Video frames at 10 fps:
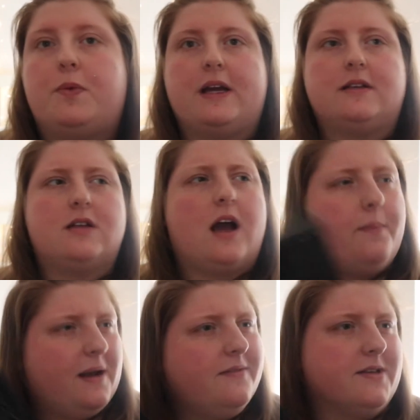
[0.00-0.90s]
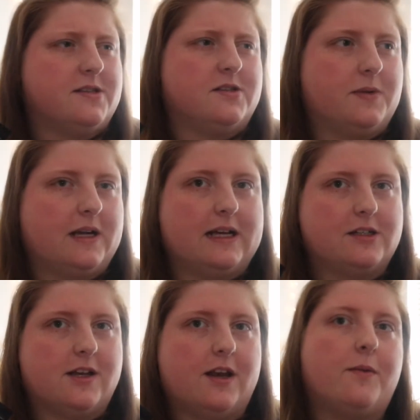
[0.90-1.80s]
which I believe it's a summer
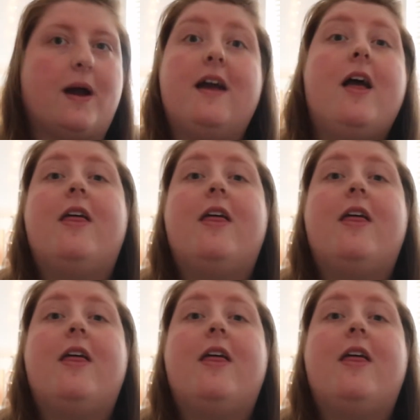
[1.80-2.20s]
collection anyway.